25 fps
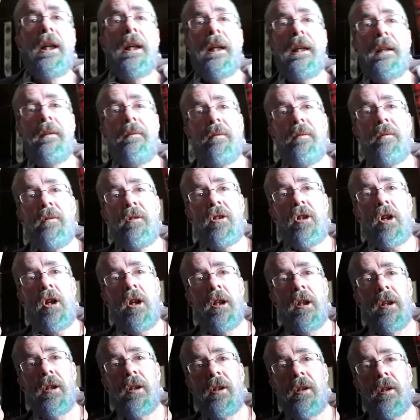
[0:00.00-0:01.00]
in it,
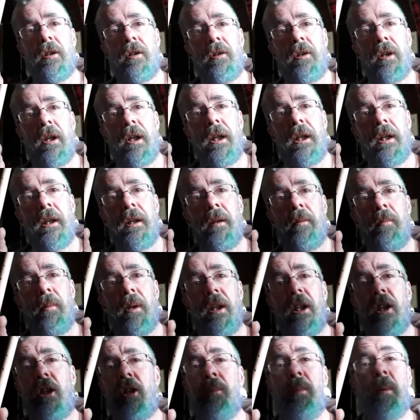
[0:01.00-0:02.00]
Scotland, right?
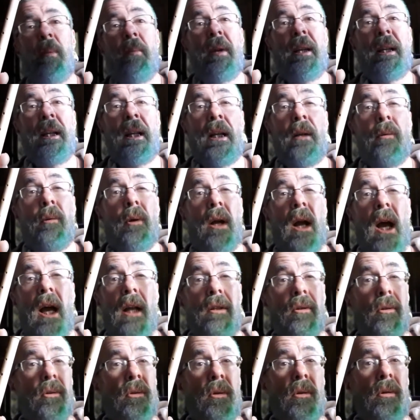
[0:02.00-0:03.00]
But they could be made anywhere. I
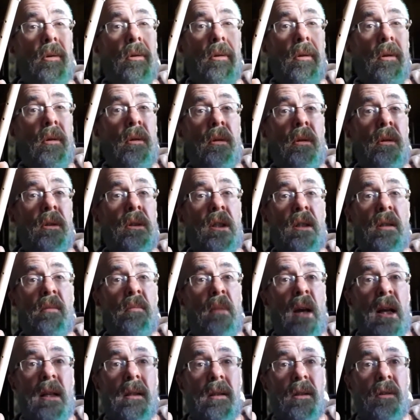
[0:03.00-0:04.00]
don't know. It doesn't
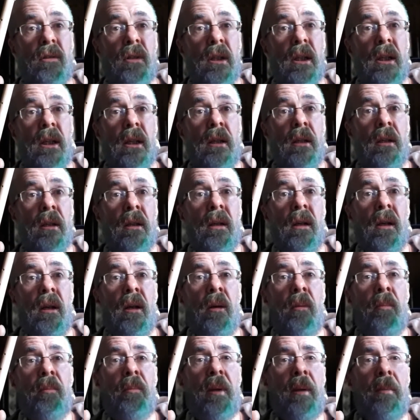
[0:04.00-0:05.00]
matter really.
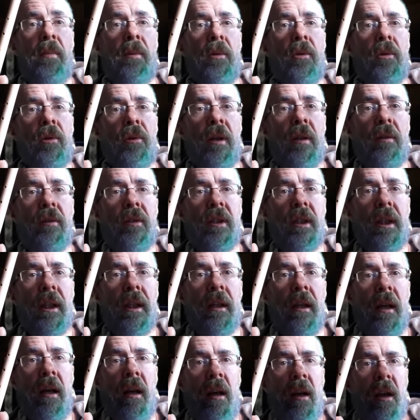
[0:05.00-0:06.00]
People go around
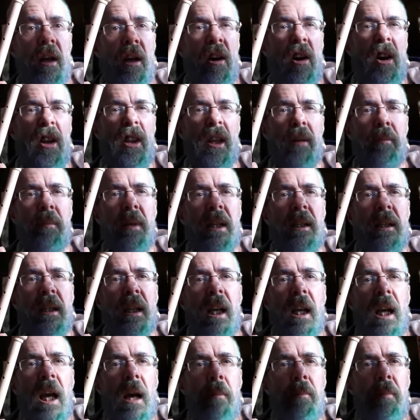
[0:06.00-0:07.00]
saying, "Oh, they're made in
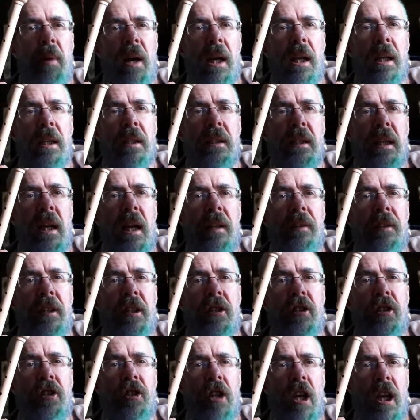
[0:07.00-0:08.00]
Pakistan. They're
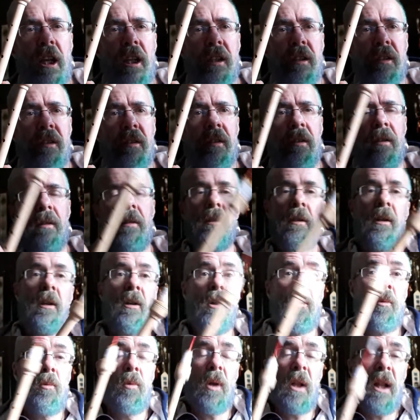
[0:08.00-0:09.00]
shite."
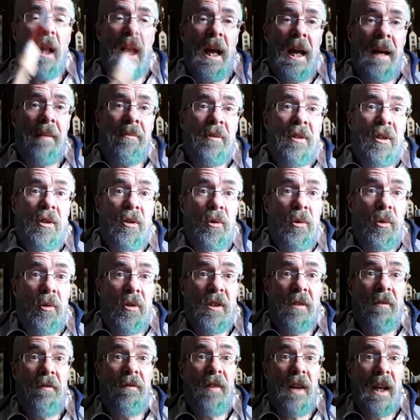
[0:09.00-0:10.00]
Well, I happen to know
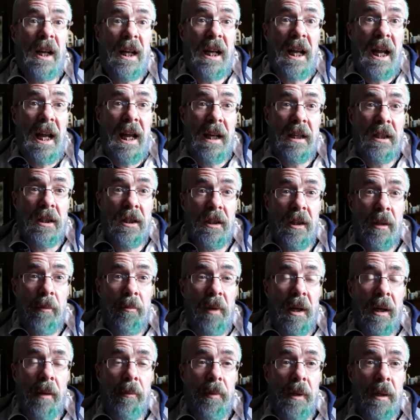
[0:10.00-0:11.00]
some very excellent
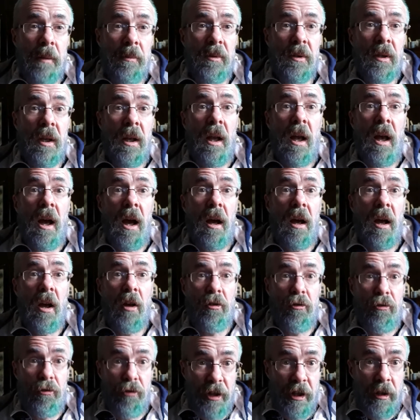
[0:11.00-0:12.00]
bagpipes.
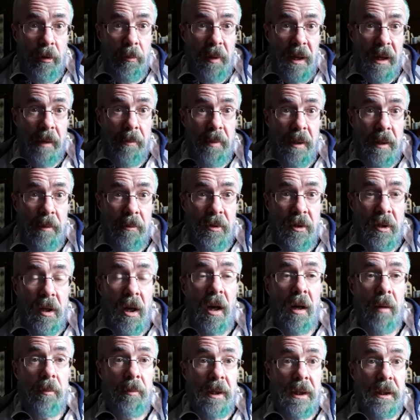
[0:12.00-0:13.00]
Real bagpipes
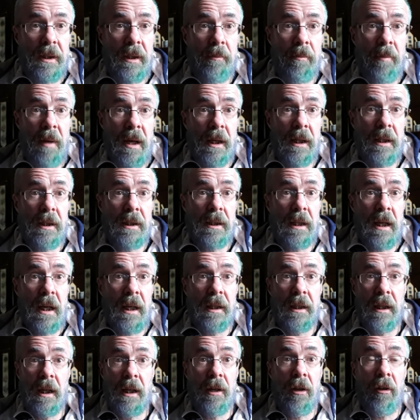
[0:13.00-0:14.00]
are made in
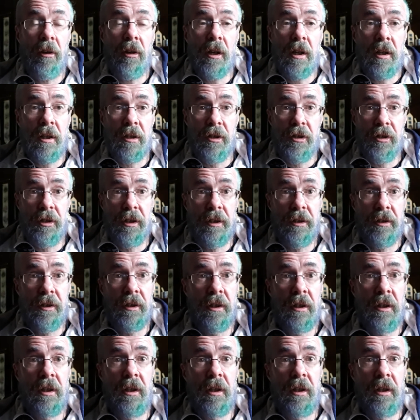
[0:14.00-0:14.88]
Pakistan and other countries